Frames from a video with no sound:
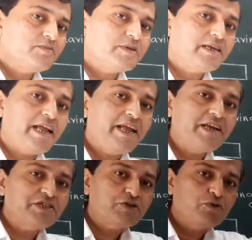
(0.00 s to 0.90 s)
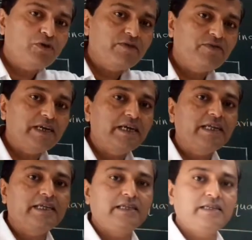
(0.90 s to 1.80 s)
tends to
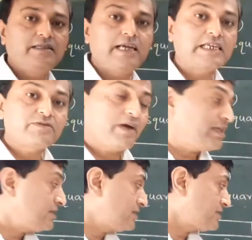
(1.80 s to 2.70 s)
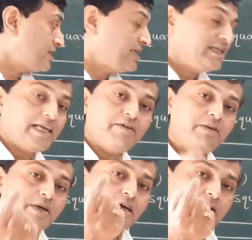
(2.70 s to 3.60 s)
infinity. That's why this area will
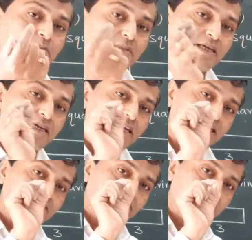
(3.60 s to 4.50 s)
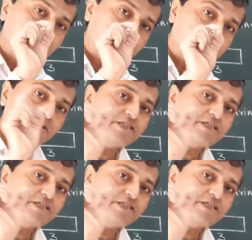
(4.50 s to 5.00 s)
become infinitesimal